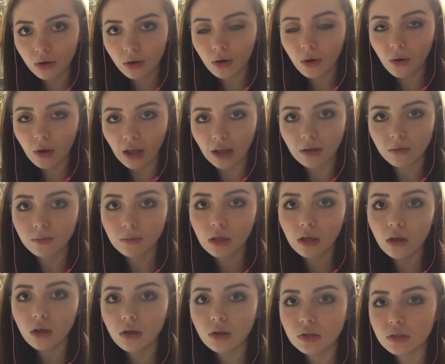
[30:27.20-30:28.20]
Okay,
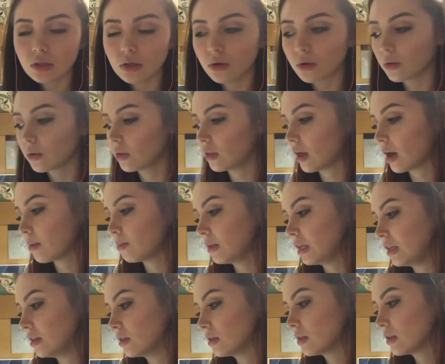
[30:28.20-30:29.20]
so that
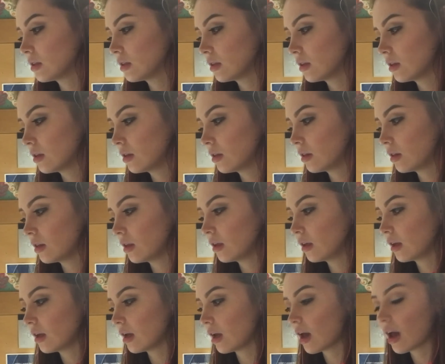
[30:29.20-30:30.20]
means the
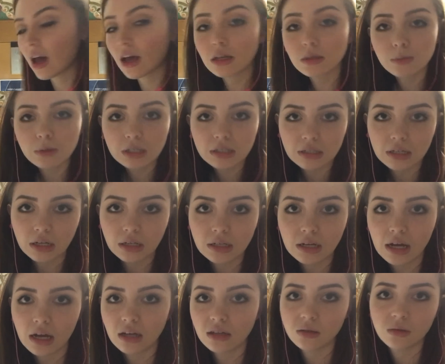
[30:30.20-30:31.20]
x plus
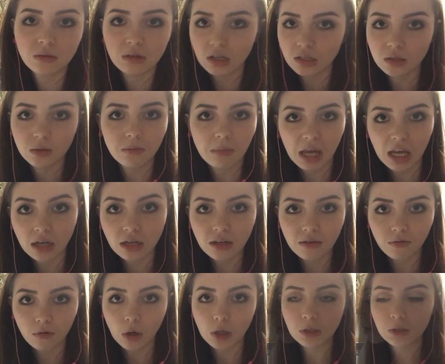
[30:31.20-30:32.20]
delta x doesn't make a
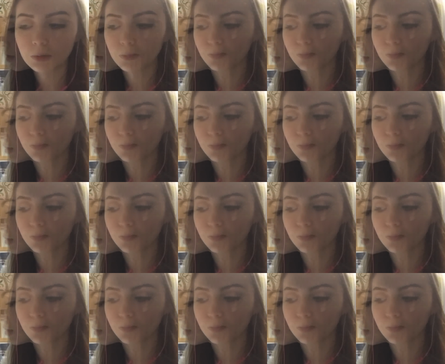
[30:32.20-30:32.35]
difference.